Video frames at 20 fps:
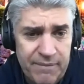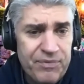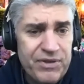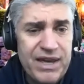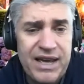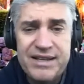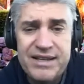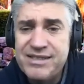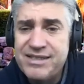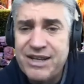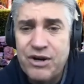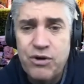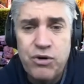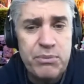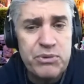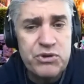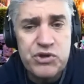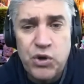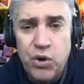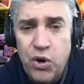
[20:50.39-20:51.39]
cases that are
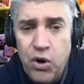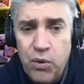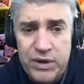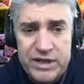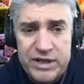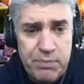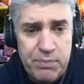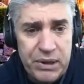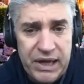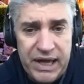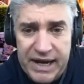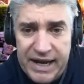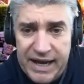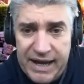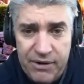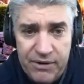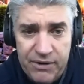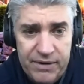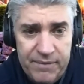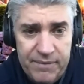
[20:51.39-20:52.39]
almost always pled
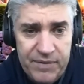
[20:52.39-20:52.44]
out,